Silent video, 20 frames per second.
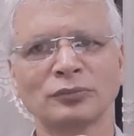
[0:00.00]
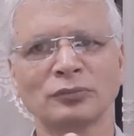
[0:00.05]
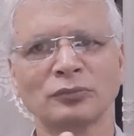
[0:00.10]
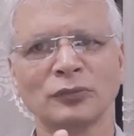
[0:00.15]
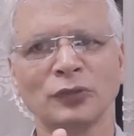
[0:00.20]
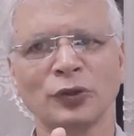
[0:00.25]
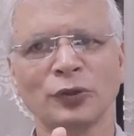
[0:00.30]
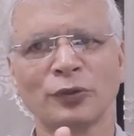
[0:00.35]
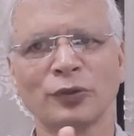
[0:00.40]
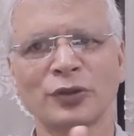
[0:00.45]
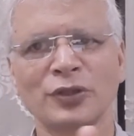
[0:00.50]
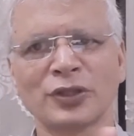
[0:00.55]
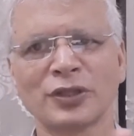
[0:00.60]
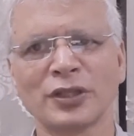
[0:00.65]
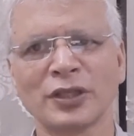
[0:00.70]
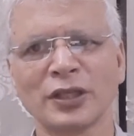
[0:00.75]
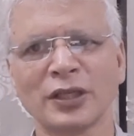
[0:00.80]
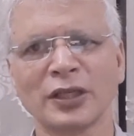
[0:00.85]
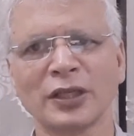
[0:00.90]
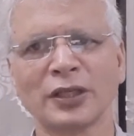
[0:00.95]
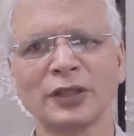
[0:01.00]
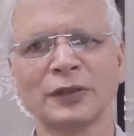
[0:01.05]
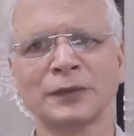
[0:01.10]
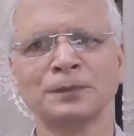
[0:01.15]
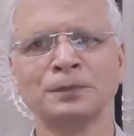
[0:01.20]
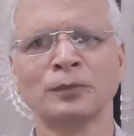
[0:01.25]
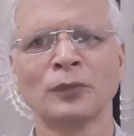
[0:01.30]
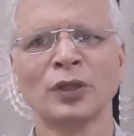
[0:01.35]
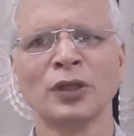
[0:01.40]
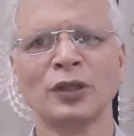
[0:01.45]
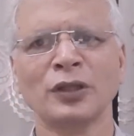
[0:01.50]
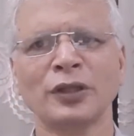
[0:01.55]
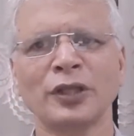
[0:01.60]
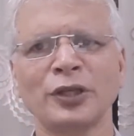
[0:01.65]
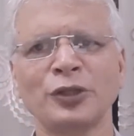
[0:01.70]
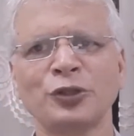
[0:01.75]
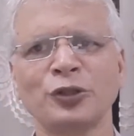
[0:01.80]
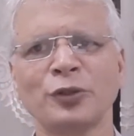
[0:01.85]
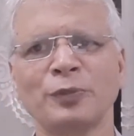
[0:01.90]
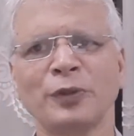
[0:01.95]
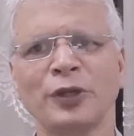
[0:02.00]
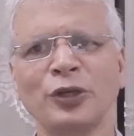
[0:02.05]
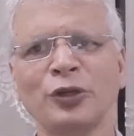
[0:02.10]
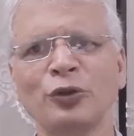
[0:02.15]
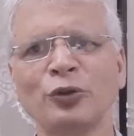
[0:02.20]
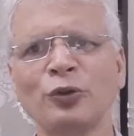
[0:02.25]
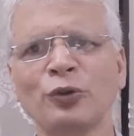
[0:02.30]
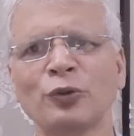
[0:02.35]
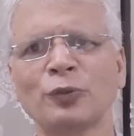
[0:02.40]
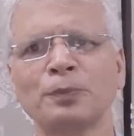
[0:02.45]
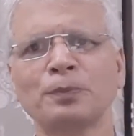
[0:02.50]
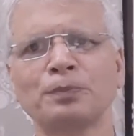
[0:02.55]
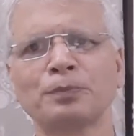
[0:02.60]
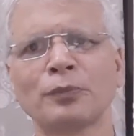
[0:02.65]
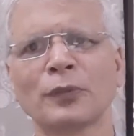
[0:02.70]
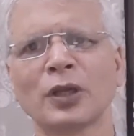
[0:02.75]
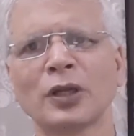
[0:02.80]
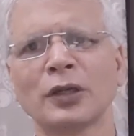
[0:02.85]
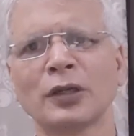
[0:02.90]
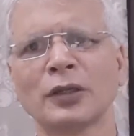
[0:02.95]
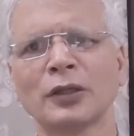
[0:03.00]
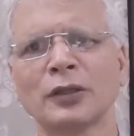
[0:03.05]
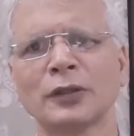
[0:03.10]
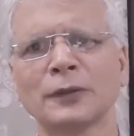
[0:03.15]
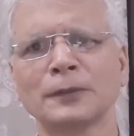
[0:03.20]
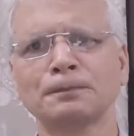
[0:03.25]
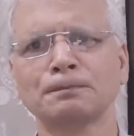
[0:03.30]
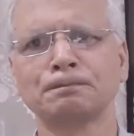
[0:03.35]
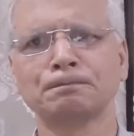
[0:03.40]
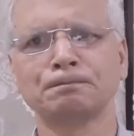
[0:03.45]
You could say there should be no